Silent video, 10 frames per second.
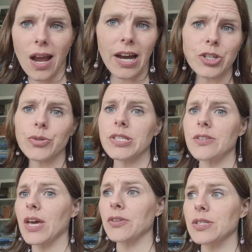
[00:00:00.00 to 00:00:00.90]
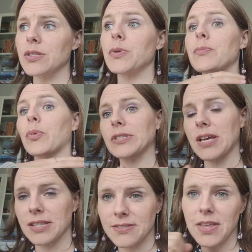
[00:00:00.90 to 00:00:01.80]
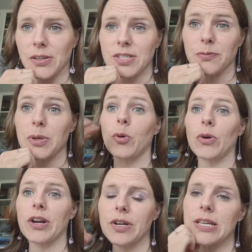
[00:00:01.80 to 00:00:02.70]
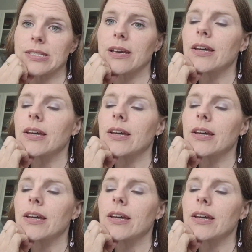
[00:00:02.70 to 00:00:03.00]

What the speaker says: hundreds of thousands of people, tens of thousands of people, whatever it is.